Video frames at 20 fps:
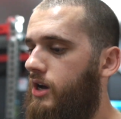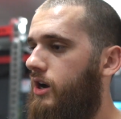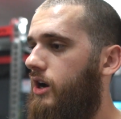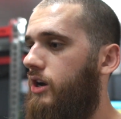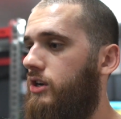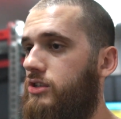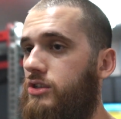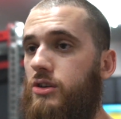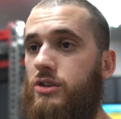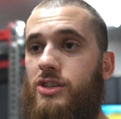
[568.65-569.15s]

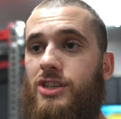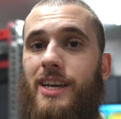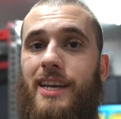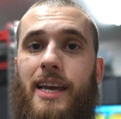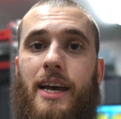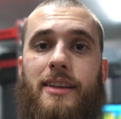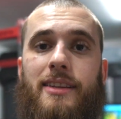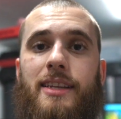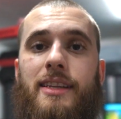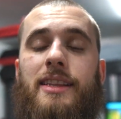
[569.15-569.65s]
Also check
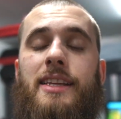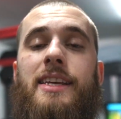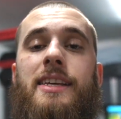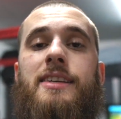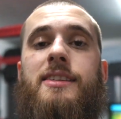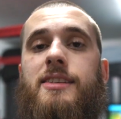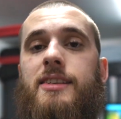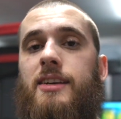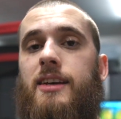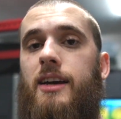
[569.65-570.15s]
out the
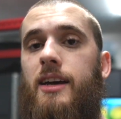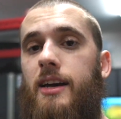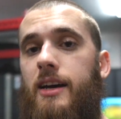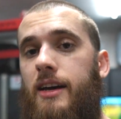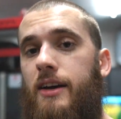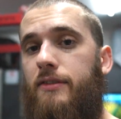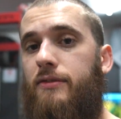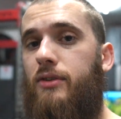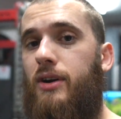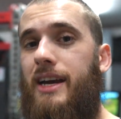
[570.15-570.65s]
links
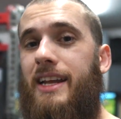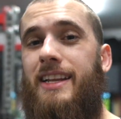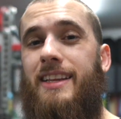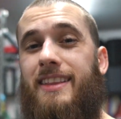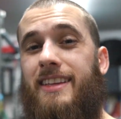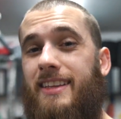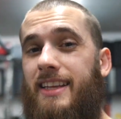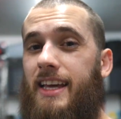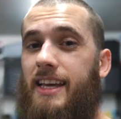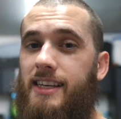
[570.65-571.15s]
for
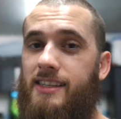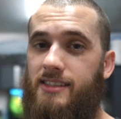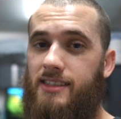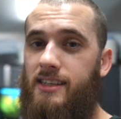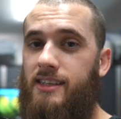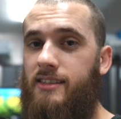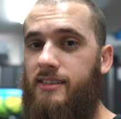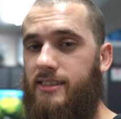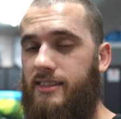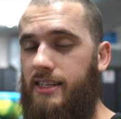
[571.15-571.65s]
anything that is
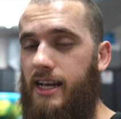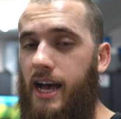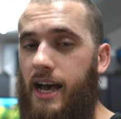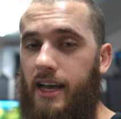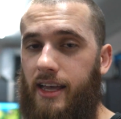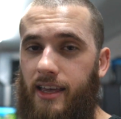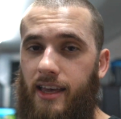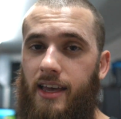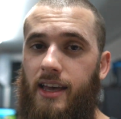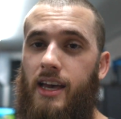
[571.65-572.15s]
in
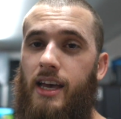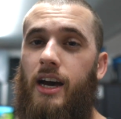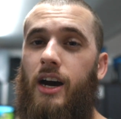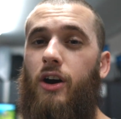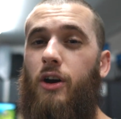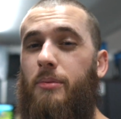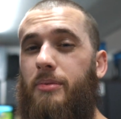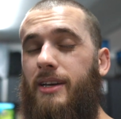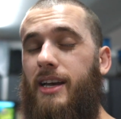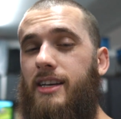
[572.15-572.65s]
stock. I
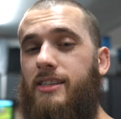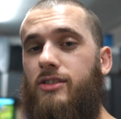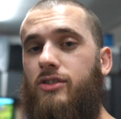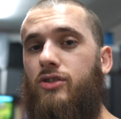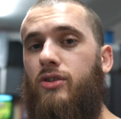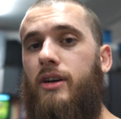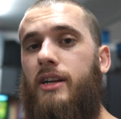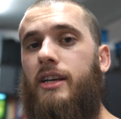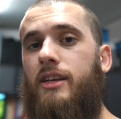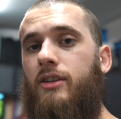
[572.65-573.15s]
hope you guys
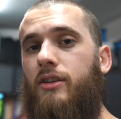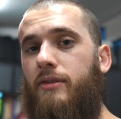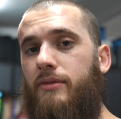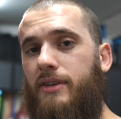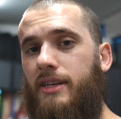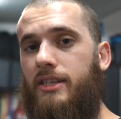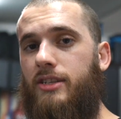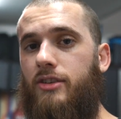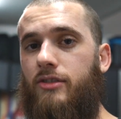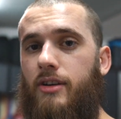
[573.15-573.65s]
enjoyed it. Don't
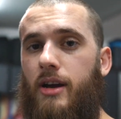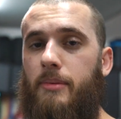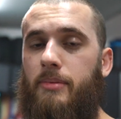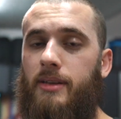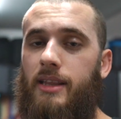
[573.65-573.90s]
forget to drop a